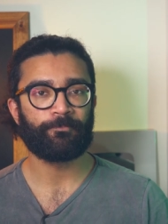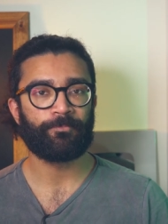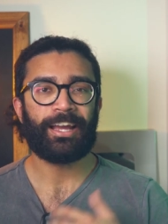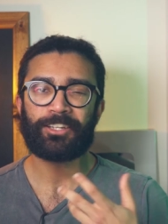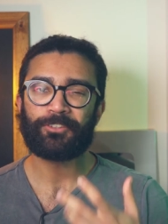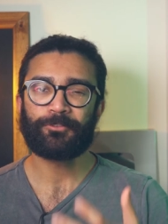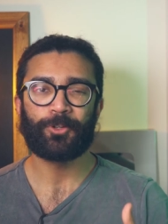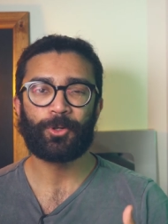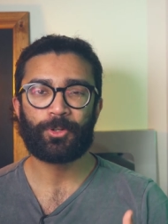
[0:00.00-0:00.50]

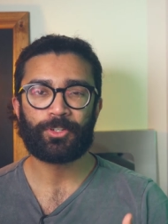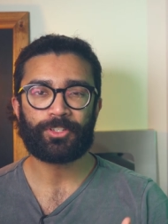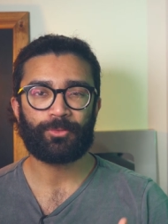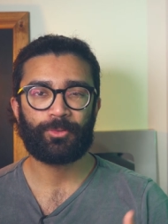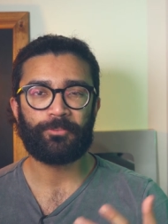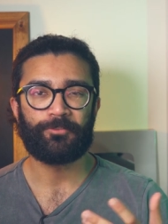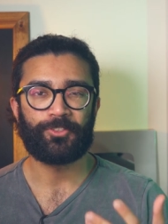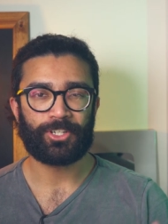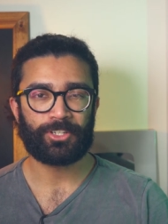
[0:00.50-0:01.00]
And of course,
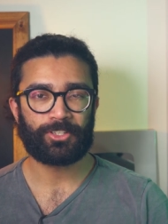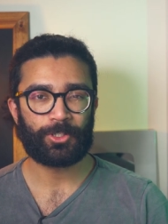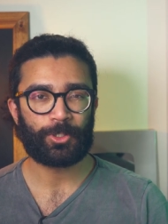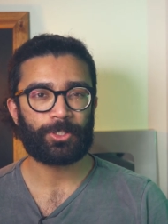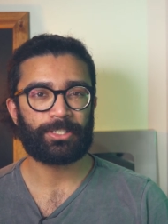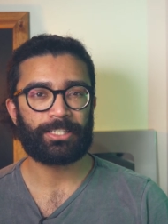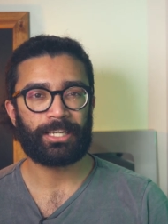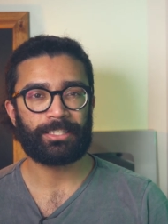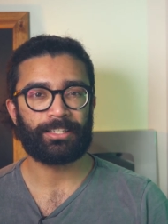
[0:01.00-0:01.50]
we've just
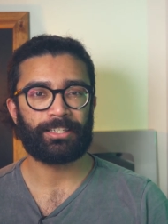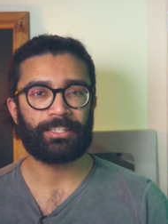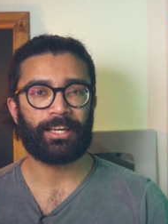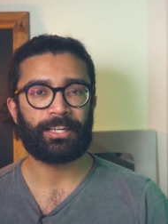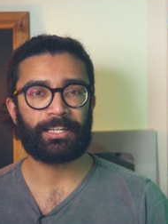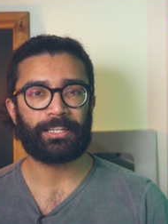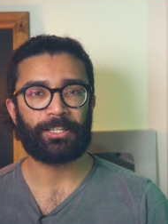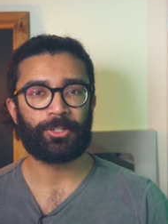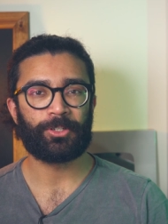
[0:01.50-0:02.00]
looked at the
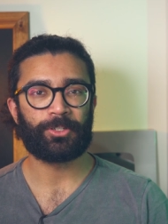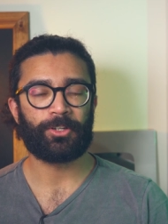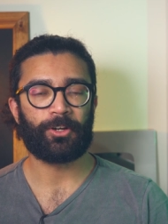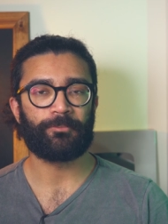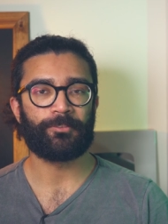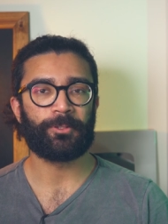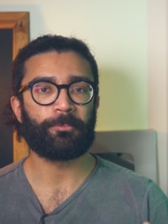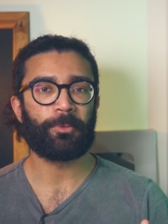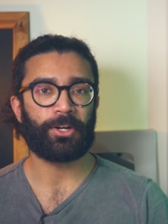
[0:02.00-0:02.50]
likelihood
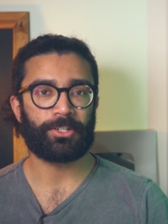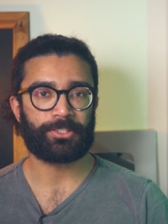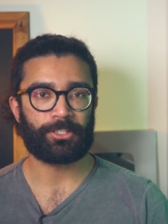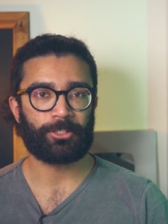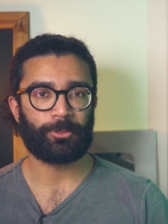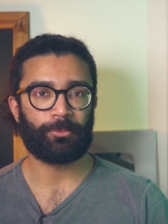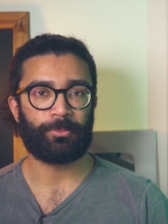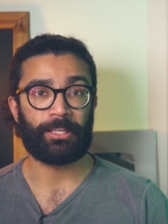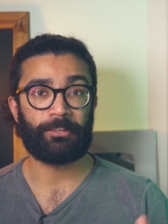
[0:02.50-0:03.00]
of the
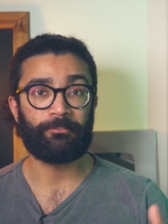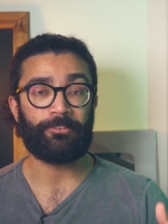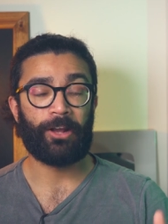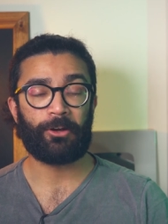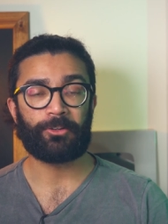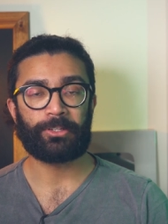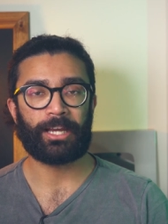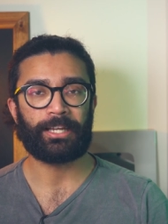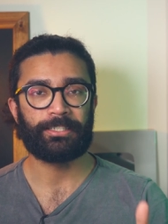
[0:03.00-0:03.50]
particle being
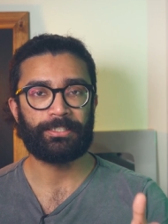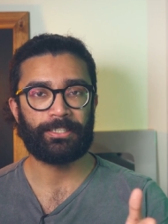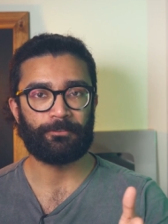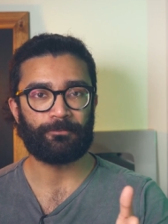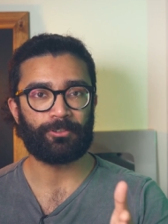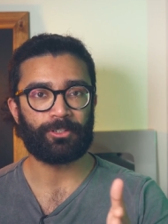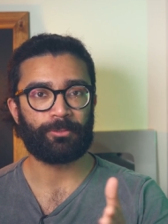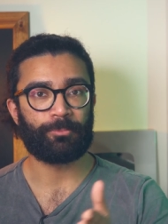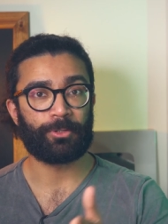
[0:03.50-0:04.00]
found at
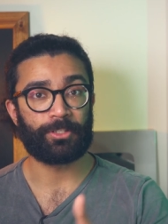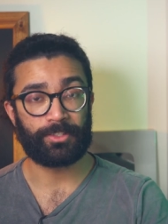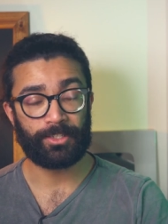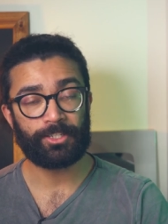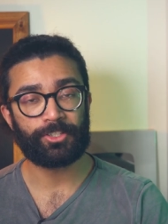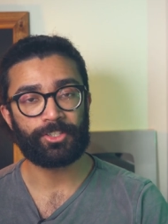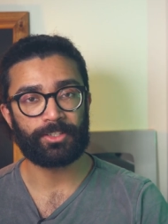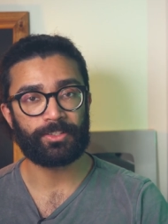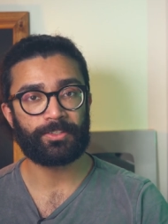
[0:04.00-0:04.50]
different
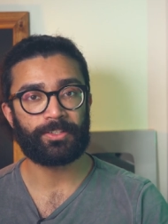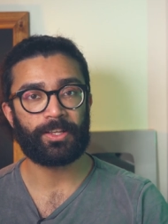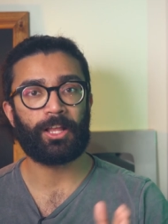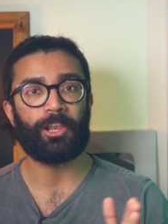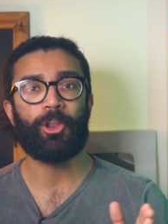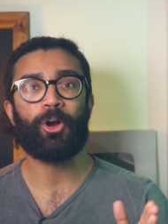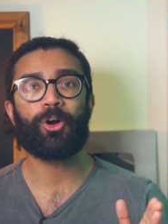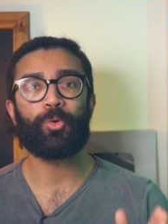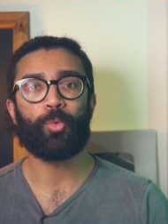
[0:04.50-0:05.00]
positions
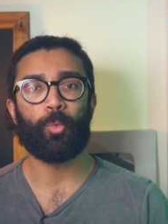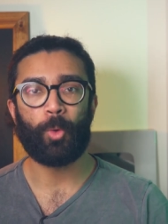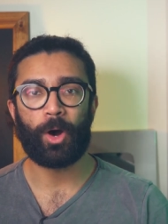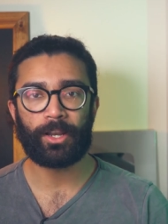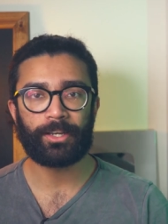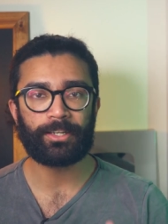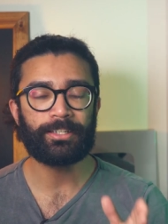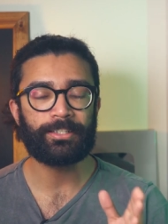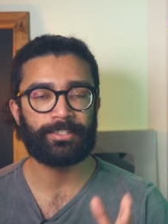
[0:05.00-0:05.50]
along
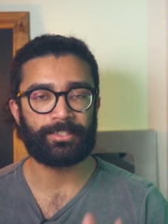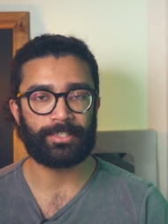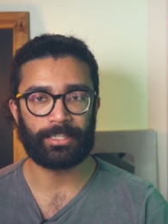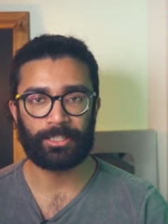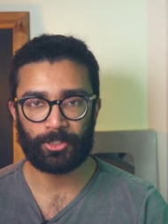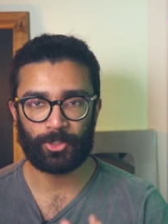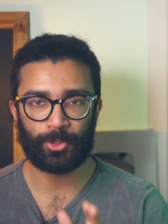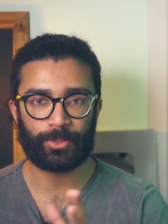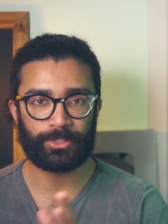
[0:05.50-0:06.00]
one
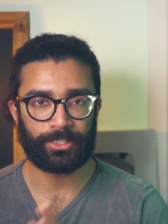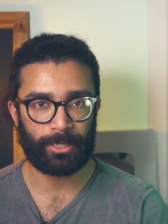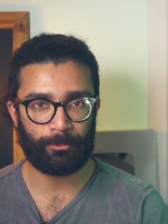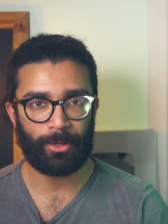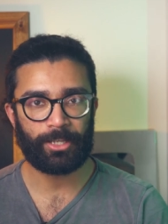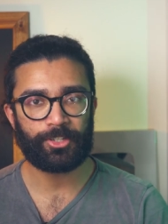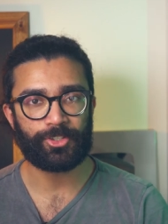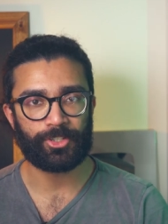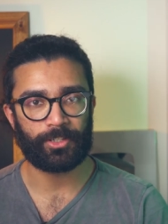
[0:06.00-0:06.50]
single
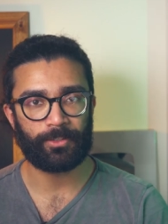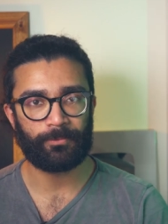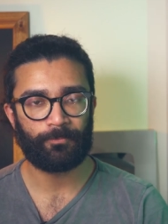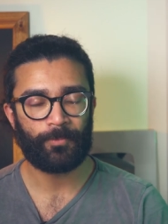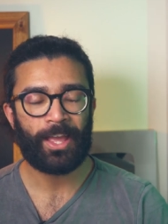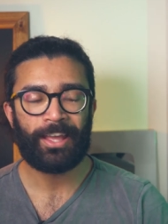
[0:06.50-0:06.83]
dimension,